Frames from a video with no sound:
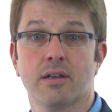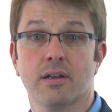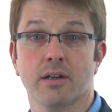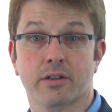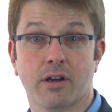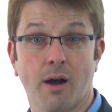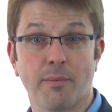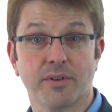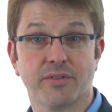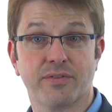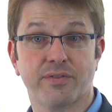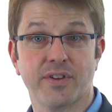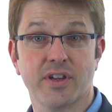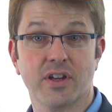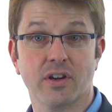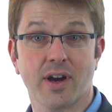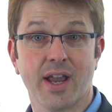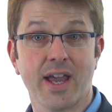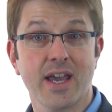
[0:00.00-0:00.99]
A common
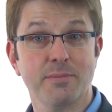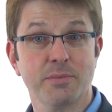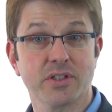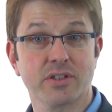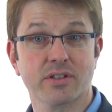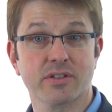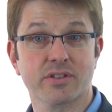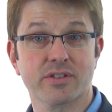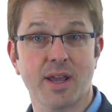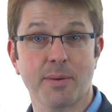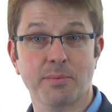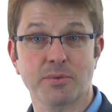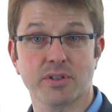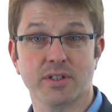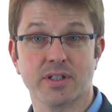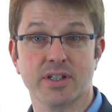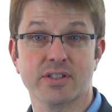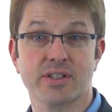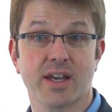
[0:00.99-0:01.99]
fear and
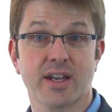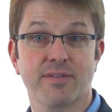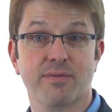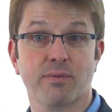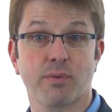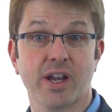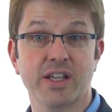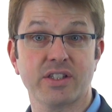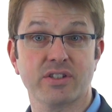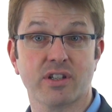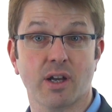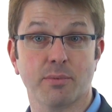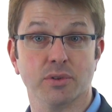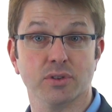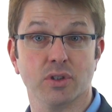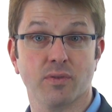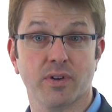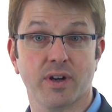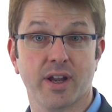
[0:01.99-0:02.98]
misconception is that if rates
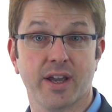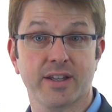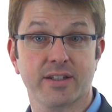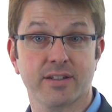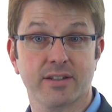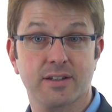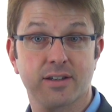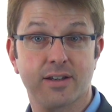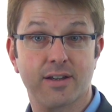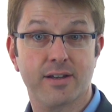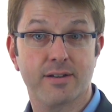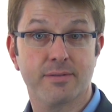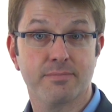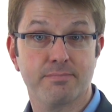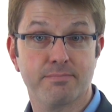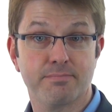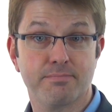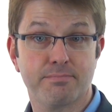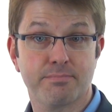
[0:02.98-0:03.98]
doubled overnight,
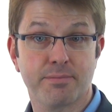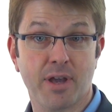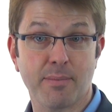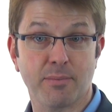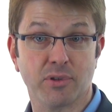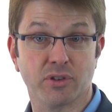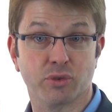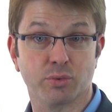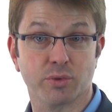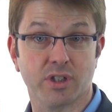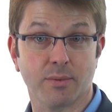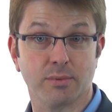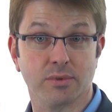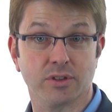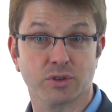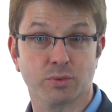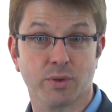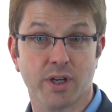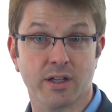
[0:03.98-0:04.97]
payments would
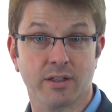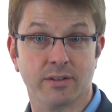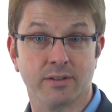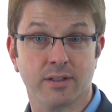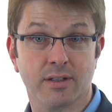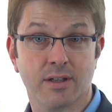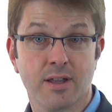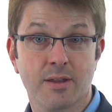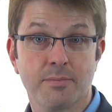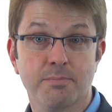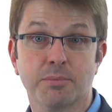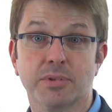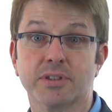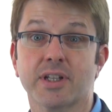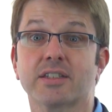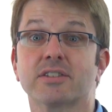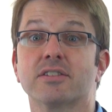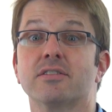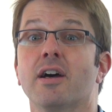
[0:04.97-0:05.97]
double as well. But
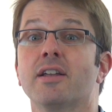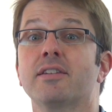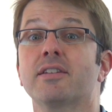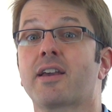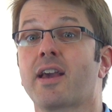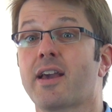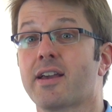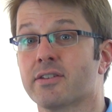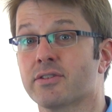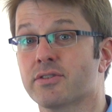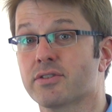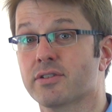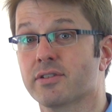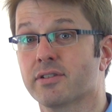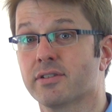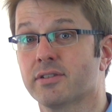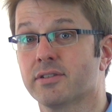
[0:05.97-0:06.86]
that's not the case.